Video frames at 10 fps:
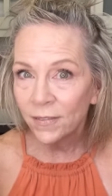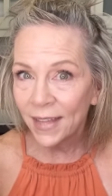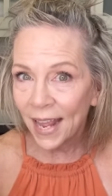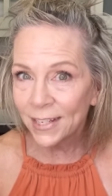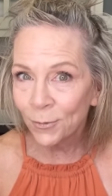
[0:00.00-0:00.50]

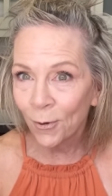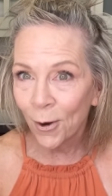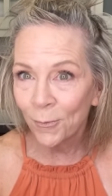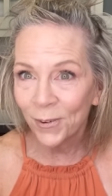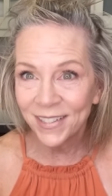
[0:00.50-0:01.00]
that's where
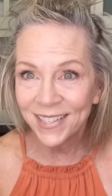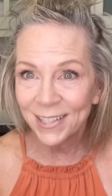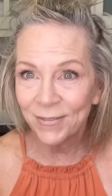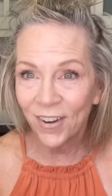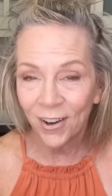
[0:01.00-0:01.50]
I want to
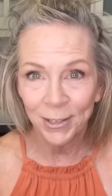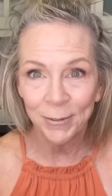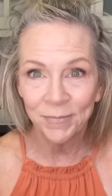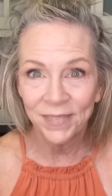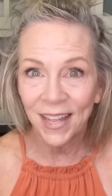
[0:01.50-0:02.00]
see the
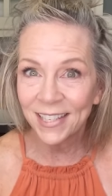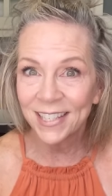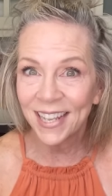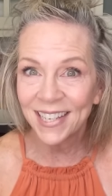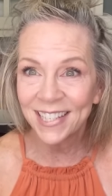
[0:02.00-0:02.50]
volume. That's,
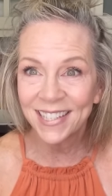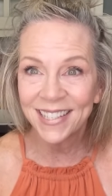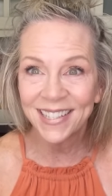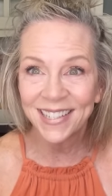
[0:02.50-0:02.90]
that's.